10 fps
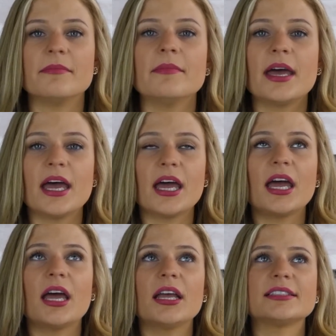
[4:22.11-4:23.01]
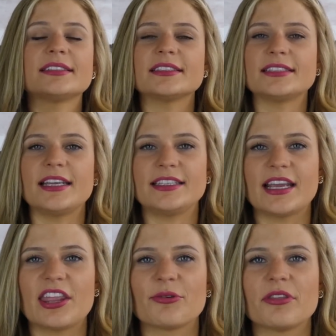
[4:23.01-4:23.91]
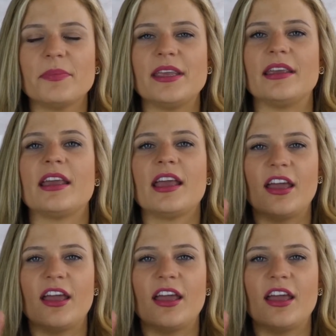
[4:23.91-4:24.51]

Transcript: mess. Stay together with me.